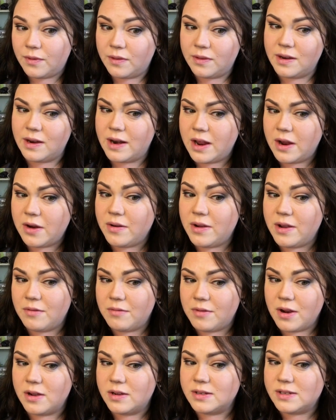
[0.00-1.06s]
an area
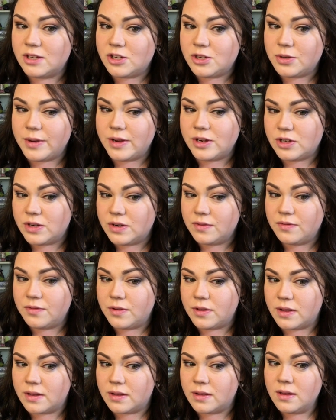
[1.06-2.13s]
rug situation for
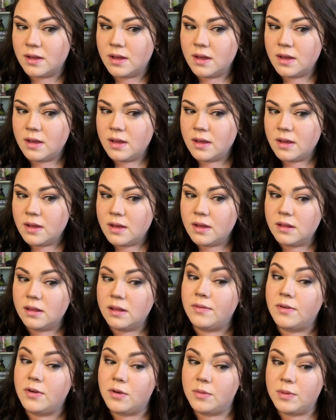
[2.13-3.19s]
the
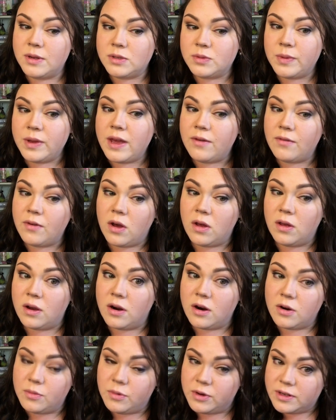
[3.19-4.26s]
living room because we have all
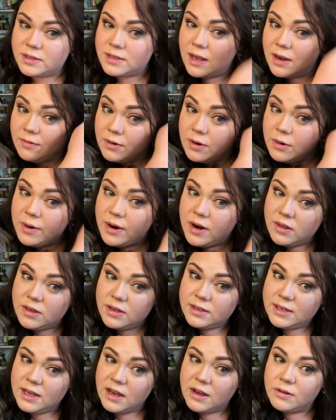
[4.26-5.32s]
hardwoods everywhere in
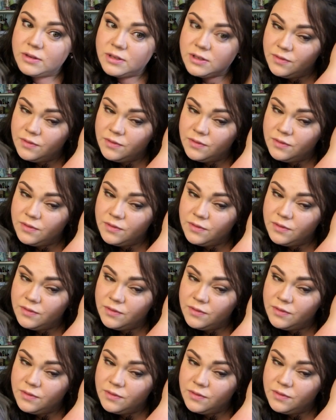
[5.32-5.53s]
this house.